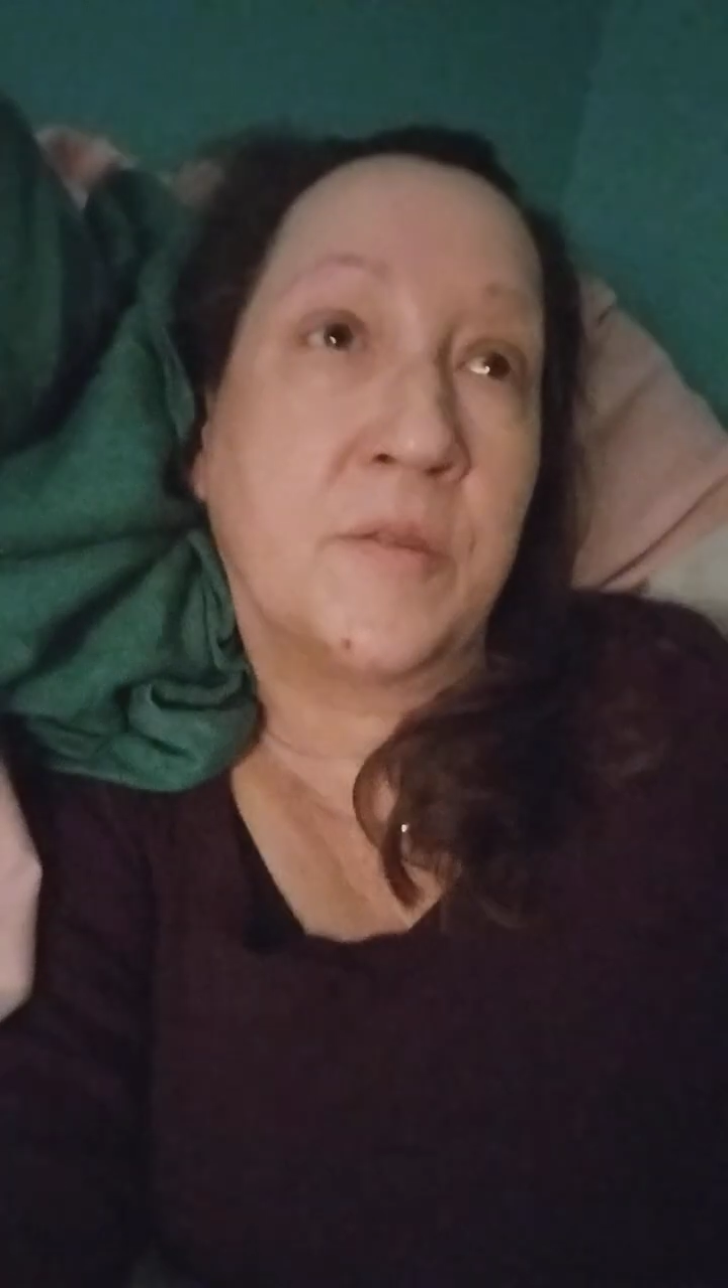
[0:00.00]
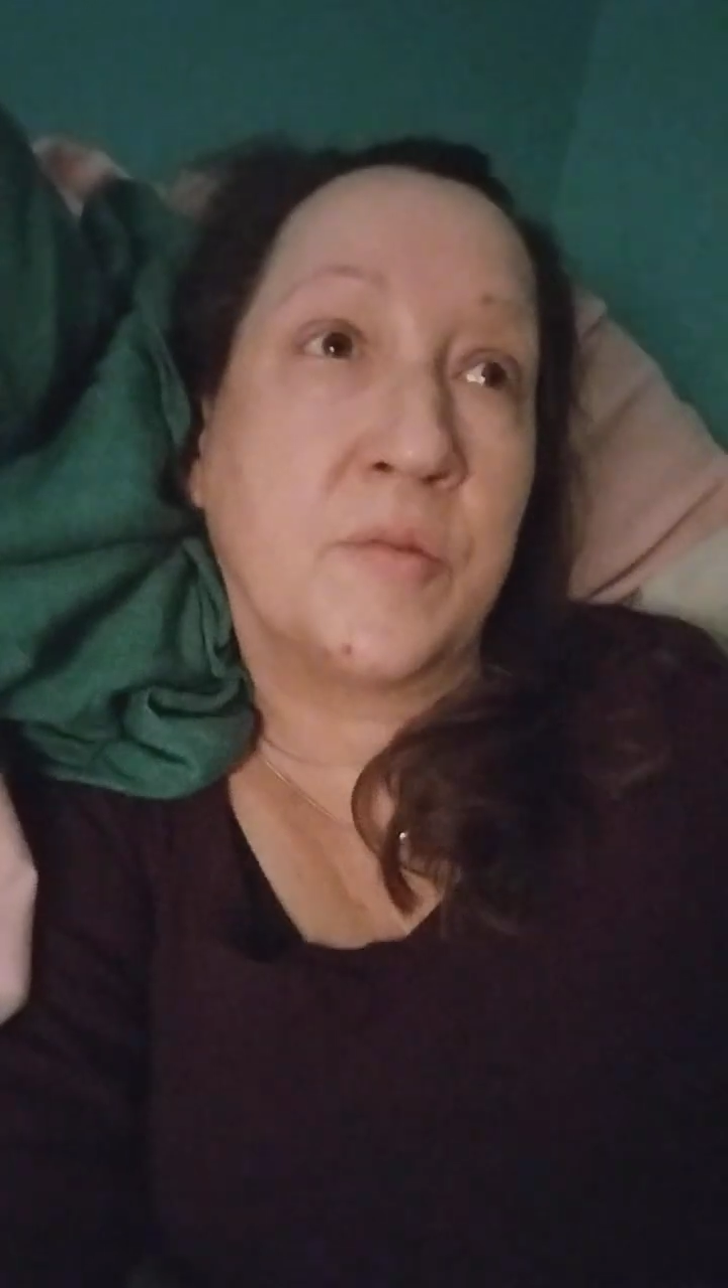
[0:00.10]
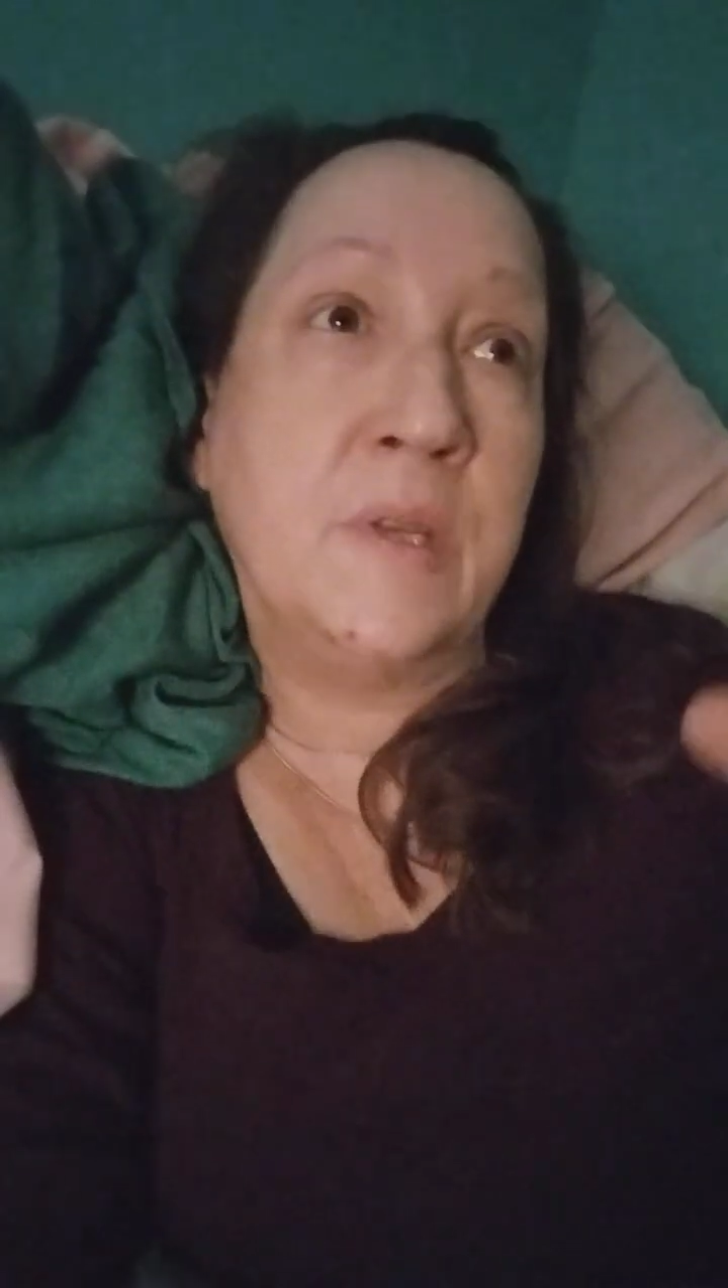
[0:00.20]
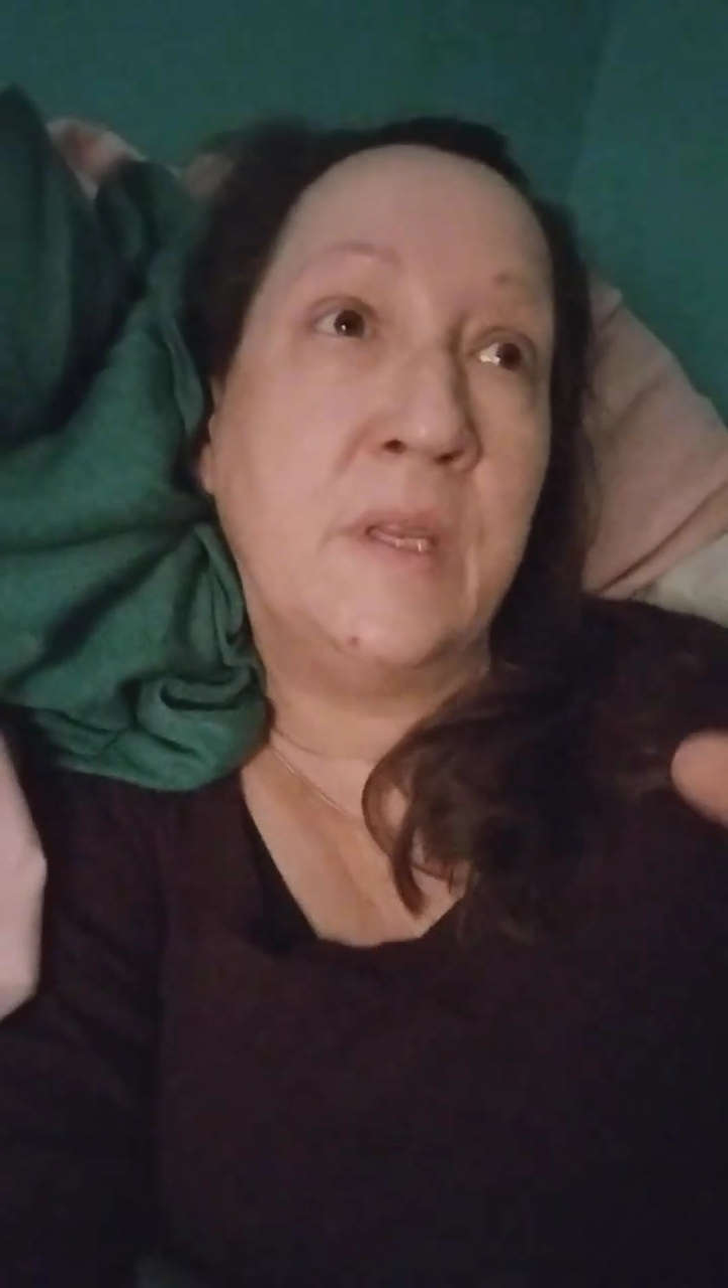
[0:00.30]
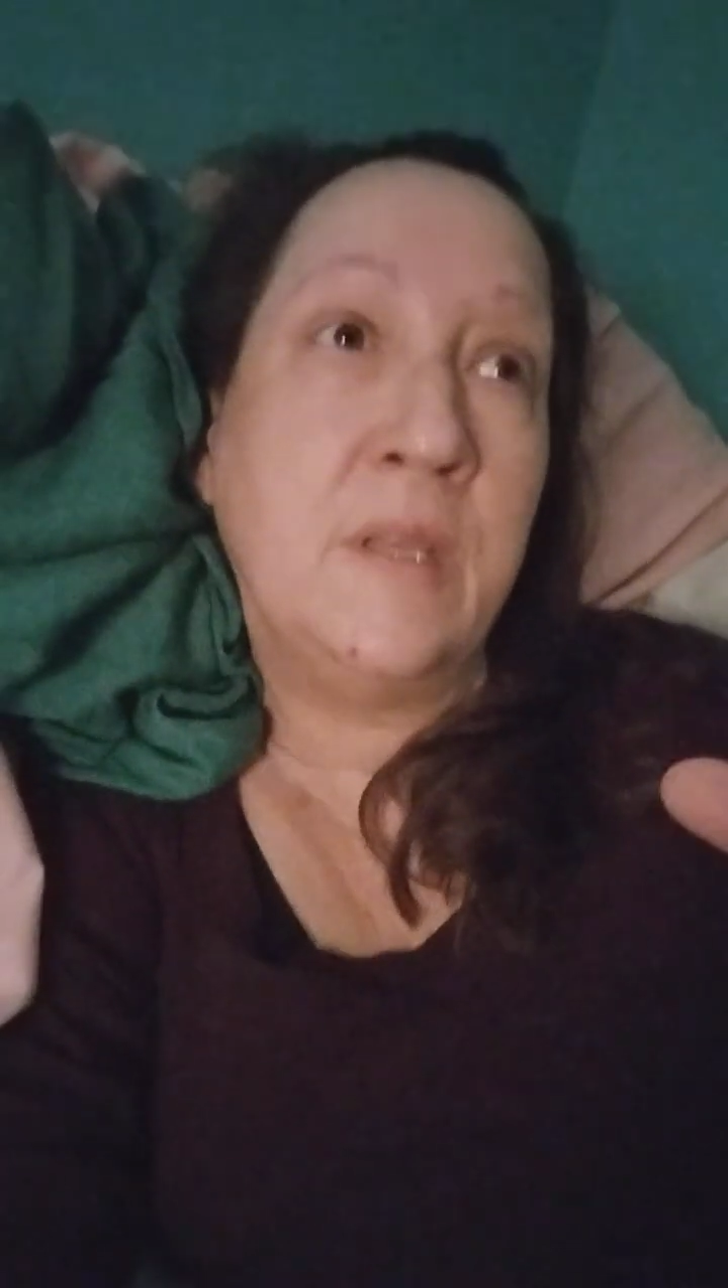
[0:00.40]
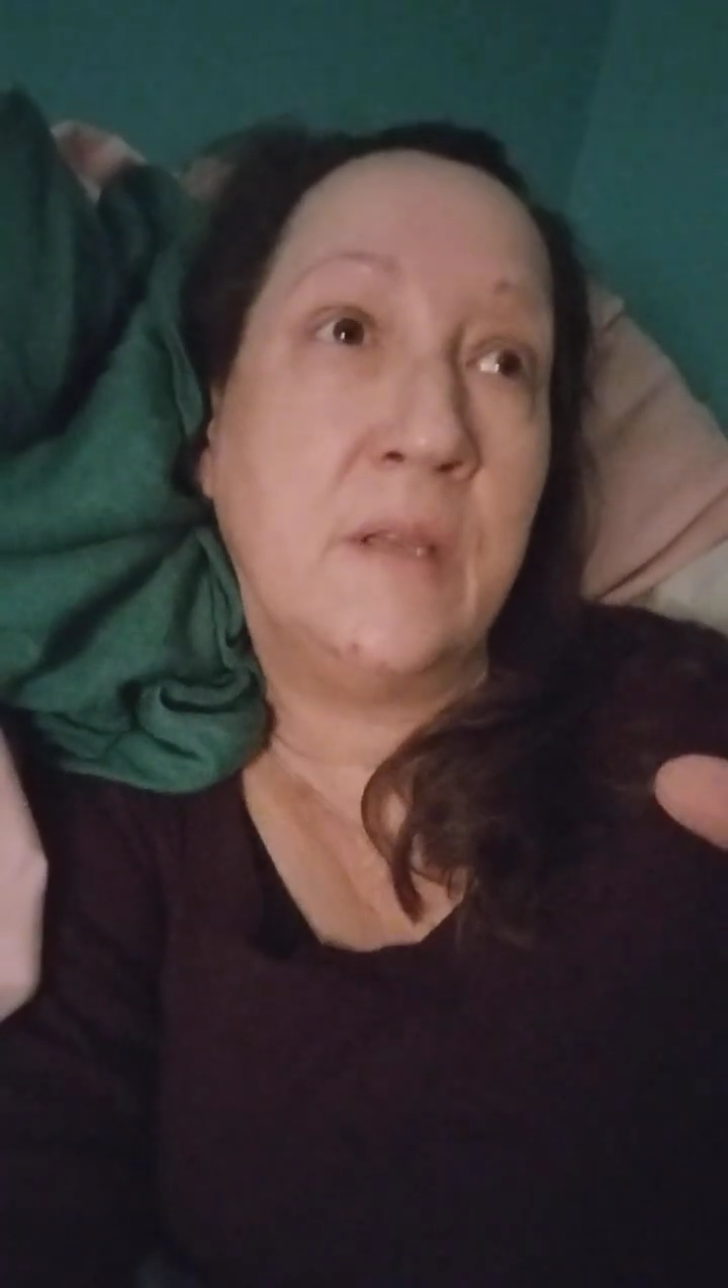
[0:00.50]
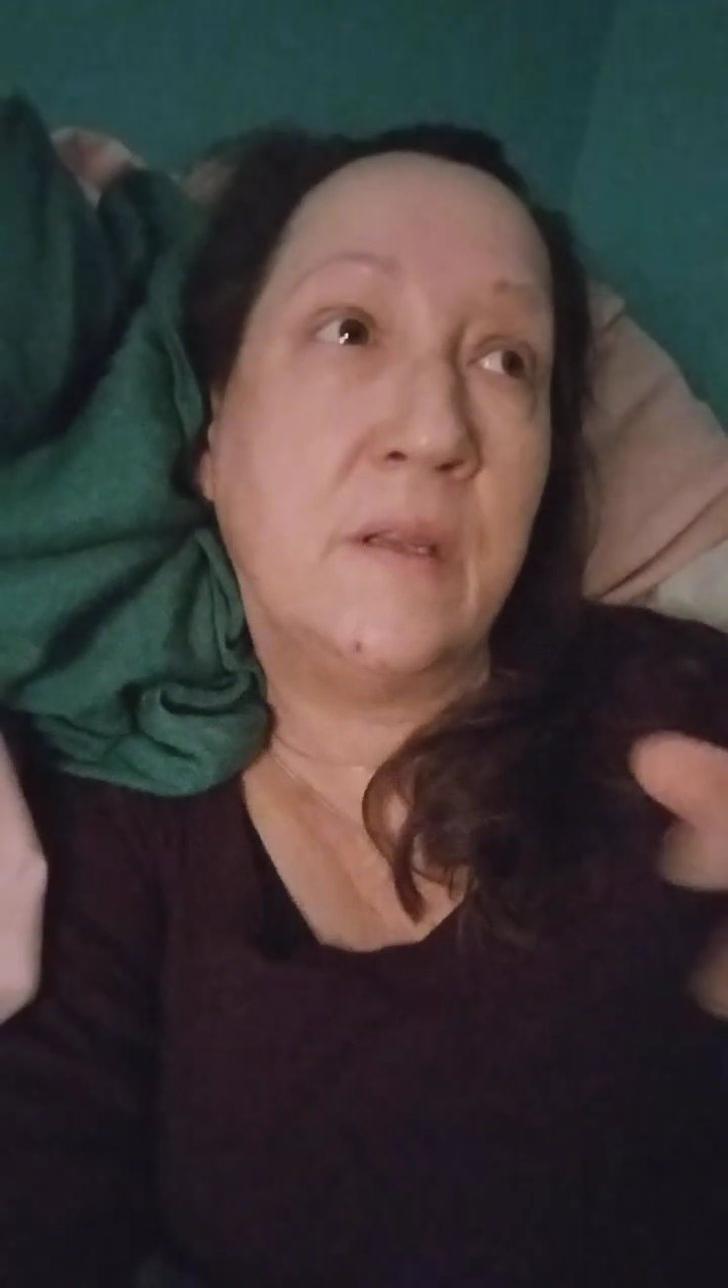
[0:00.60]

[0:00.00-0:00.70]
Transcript: three